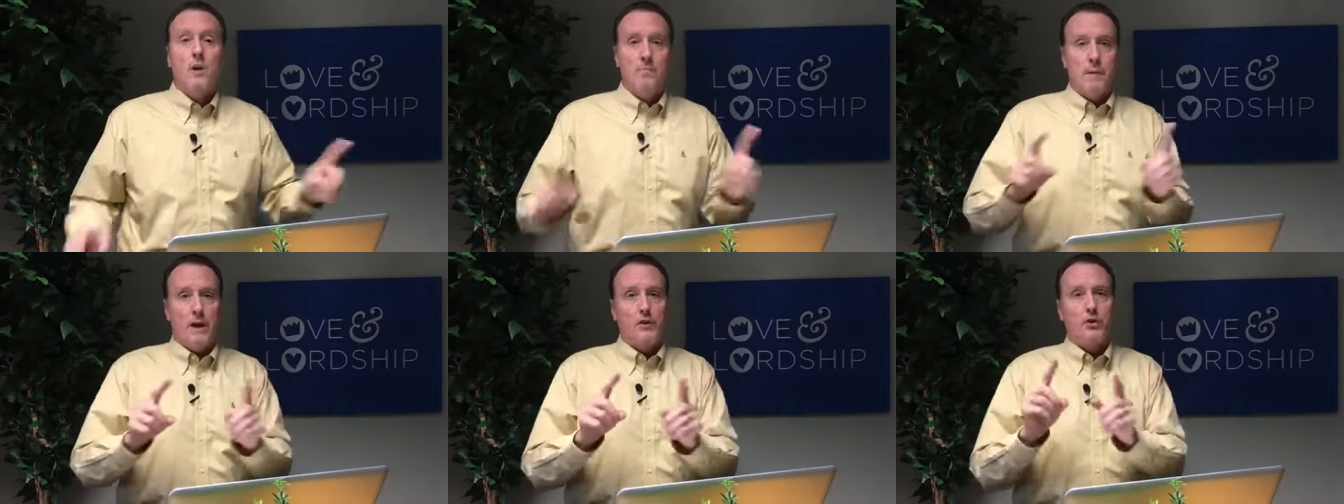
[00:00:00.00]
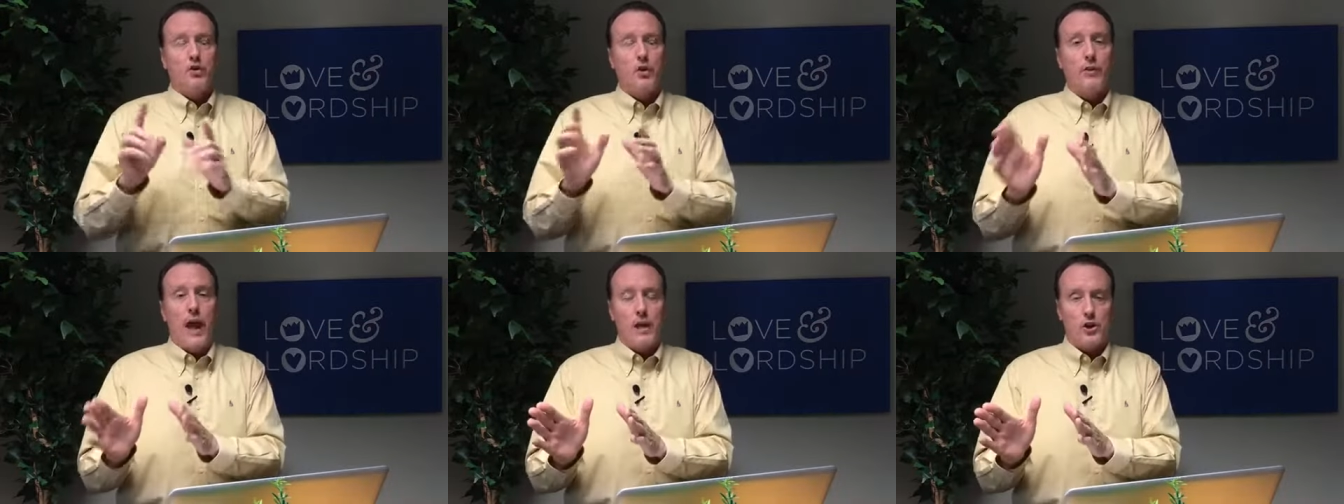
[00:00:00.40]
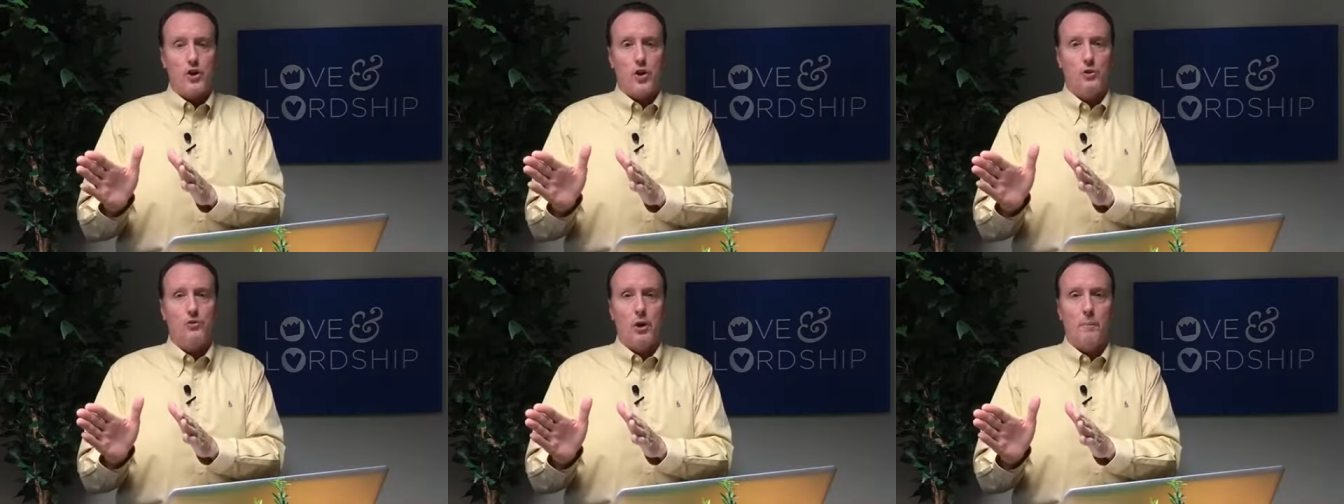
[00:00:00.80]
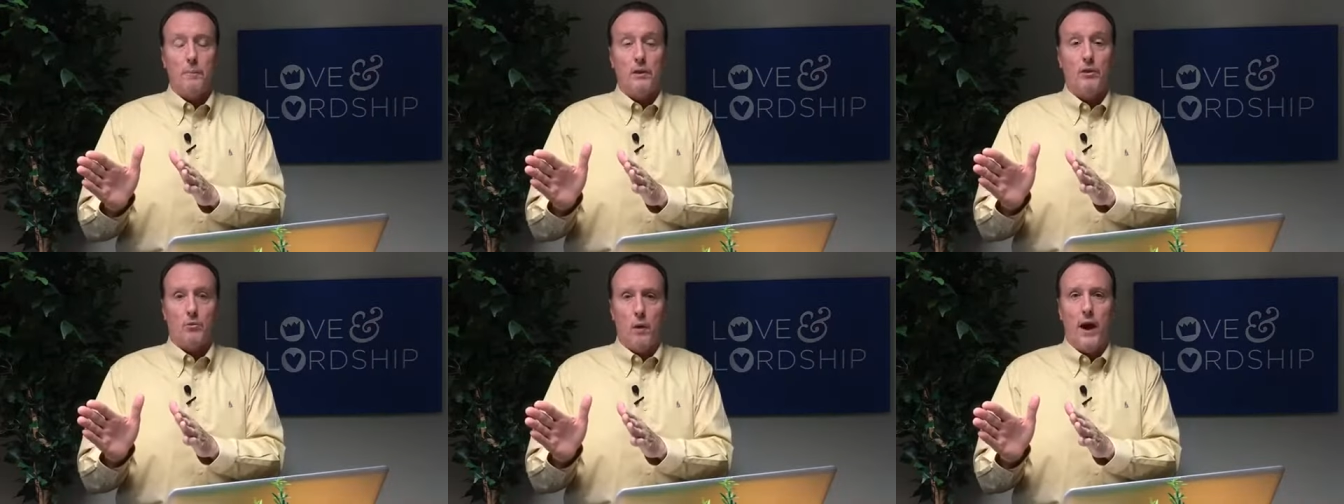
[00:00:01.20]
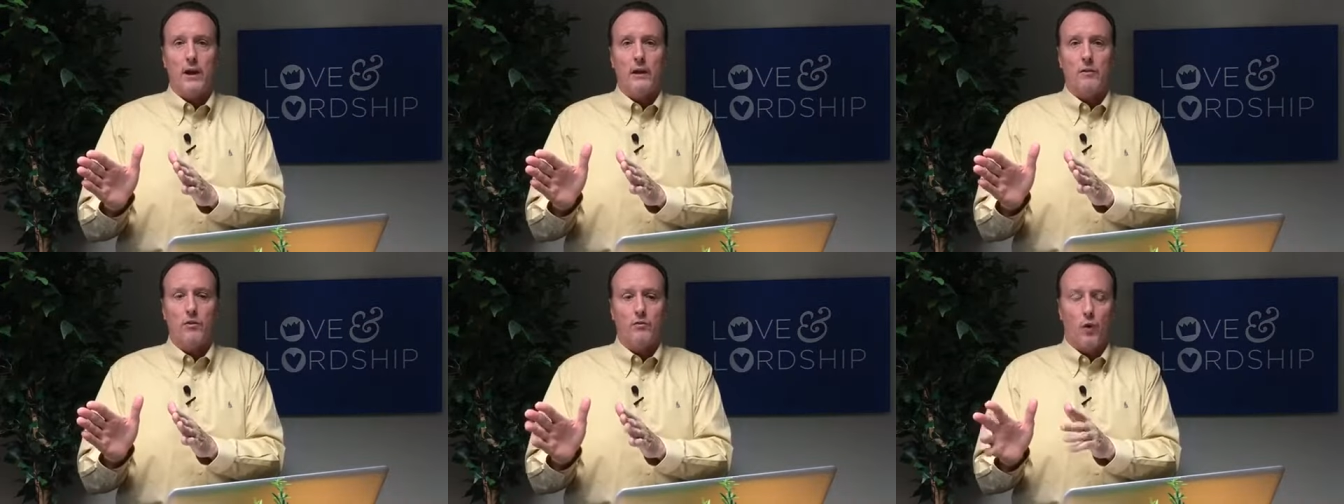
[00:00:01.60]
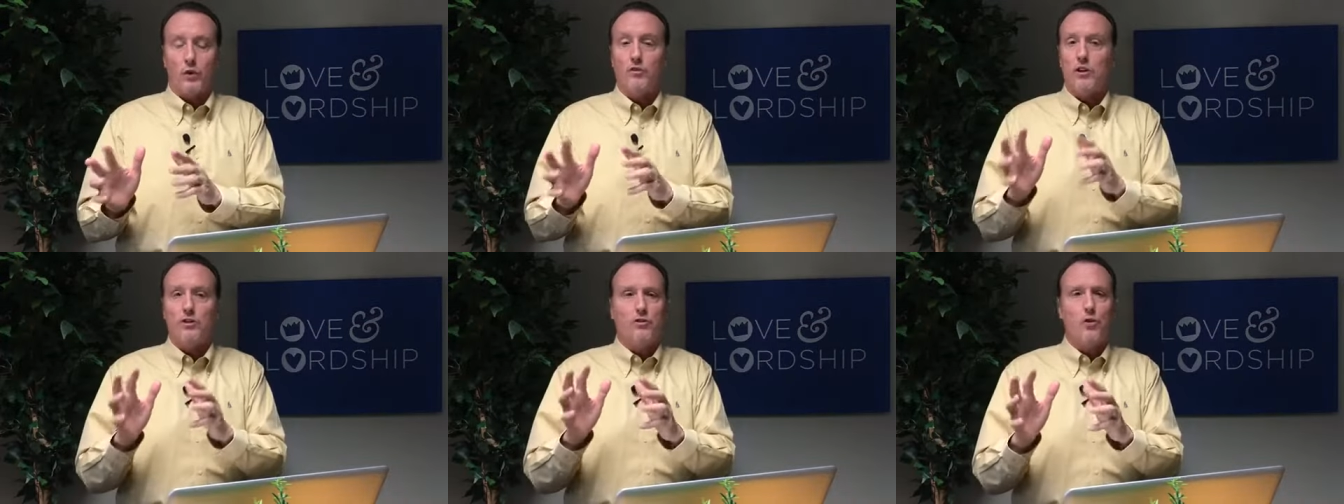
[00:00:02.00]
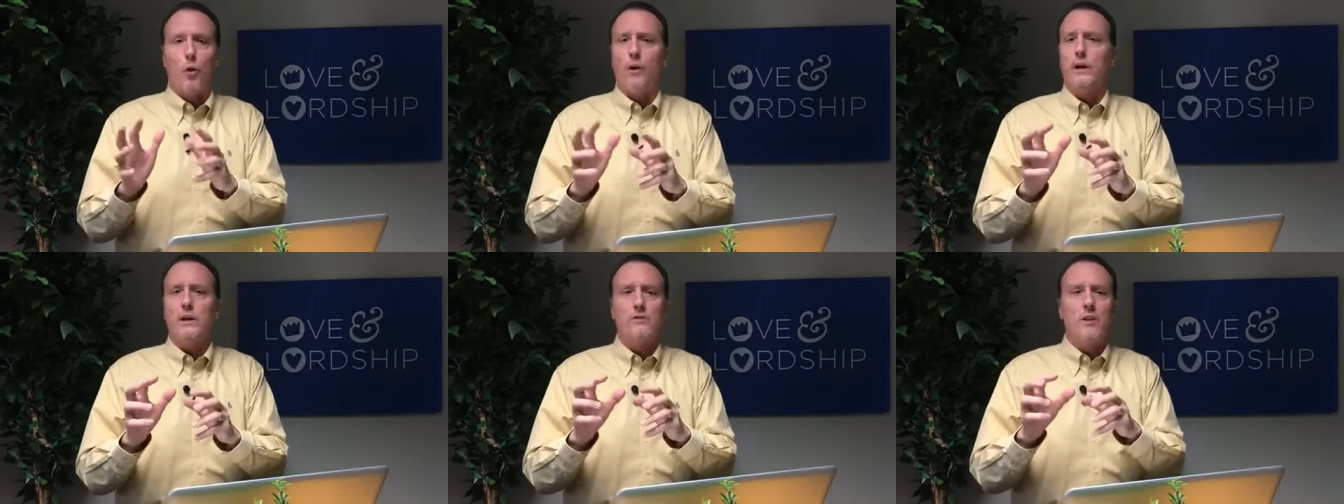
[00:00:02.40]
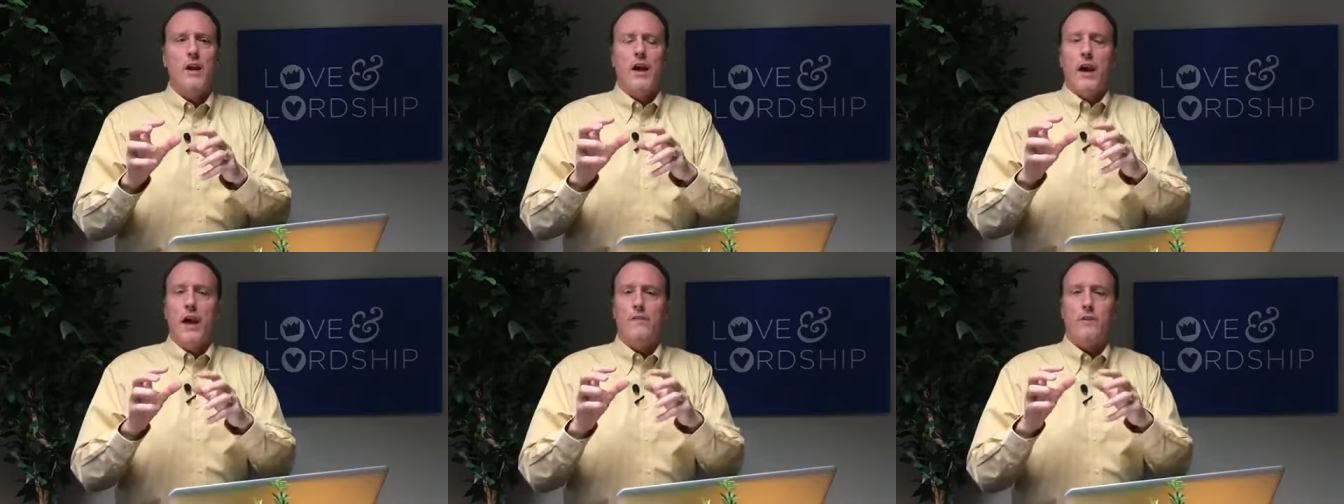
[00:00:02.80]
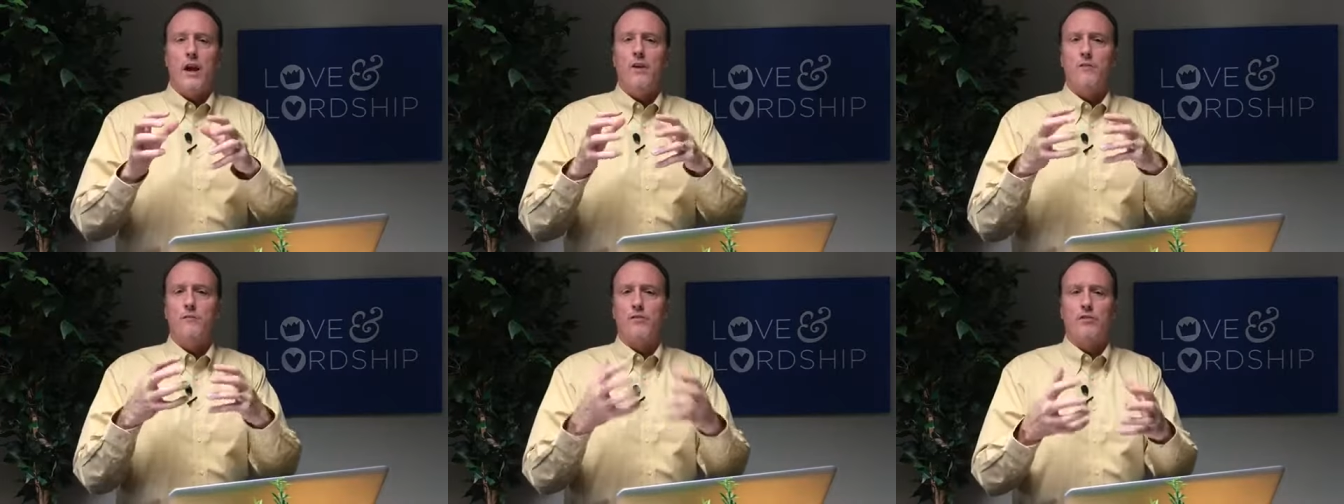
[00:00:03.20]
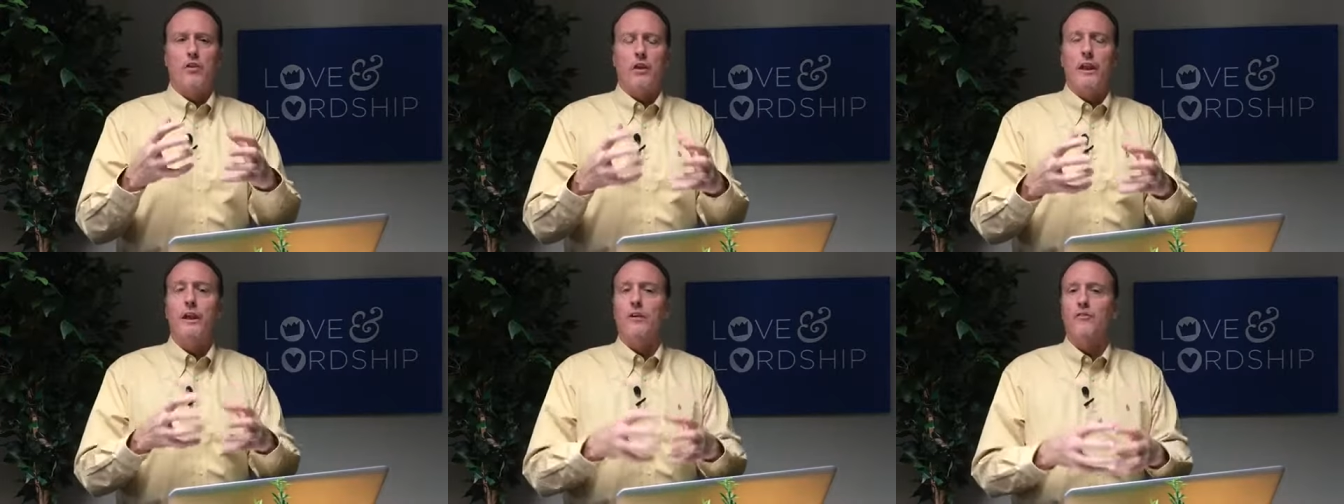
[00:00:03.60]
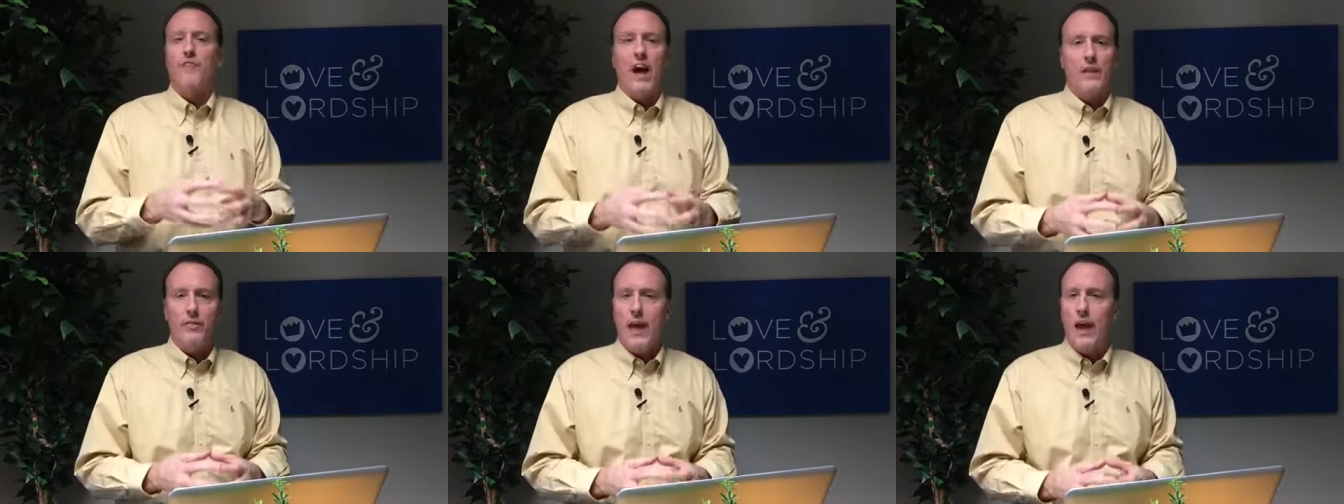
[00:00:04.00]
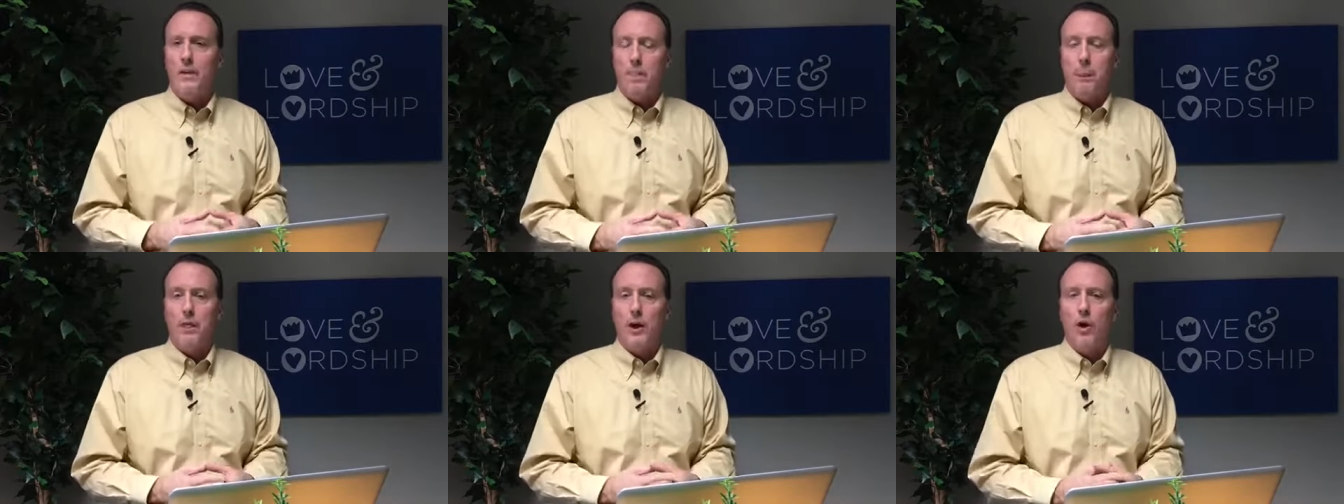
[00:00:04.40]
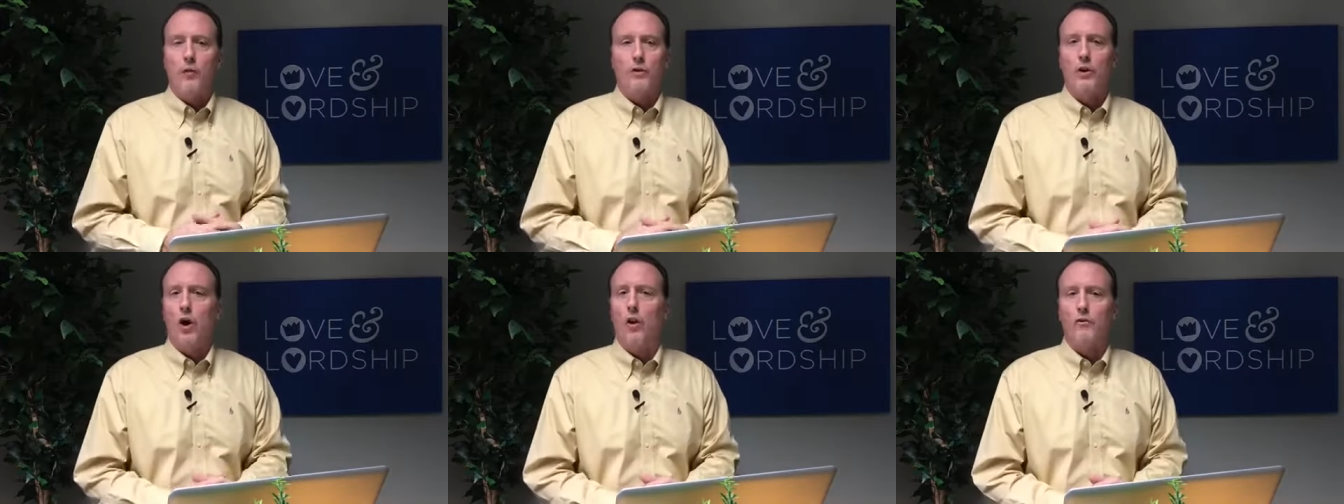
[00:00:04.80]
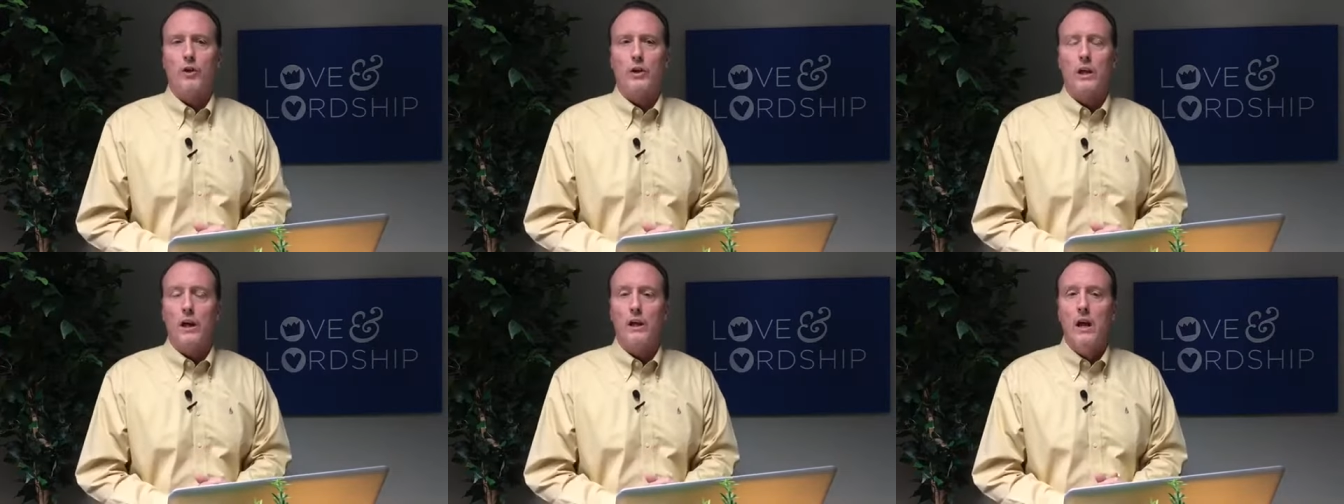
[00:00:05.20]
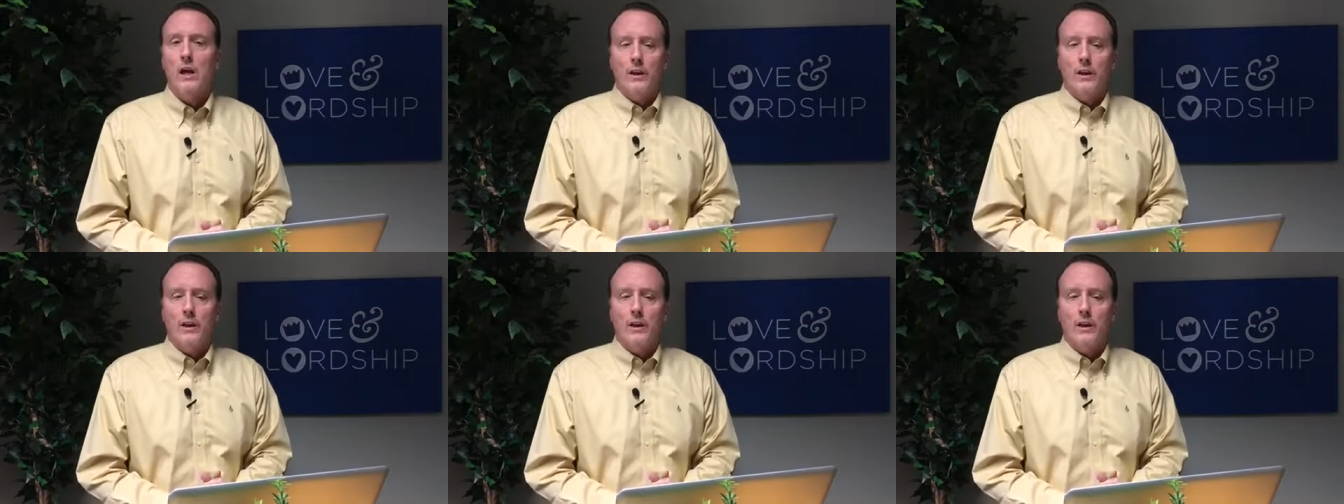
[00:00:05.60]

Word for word: Make sure that shows up in the writing of divorce. Historians have, have solidified that over and over again.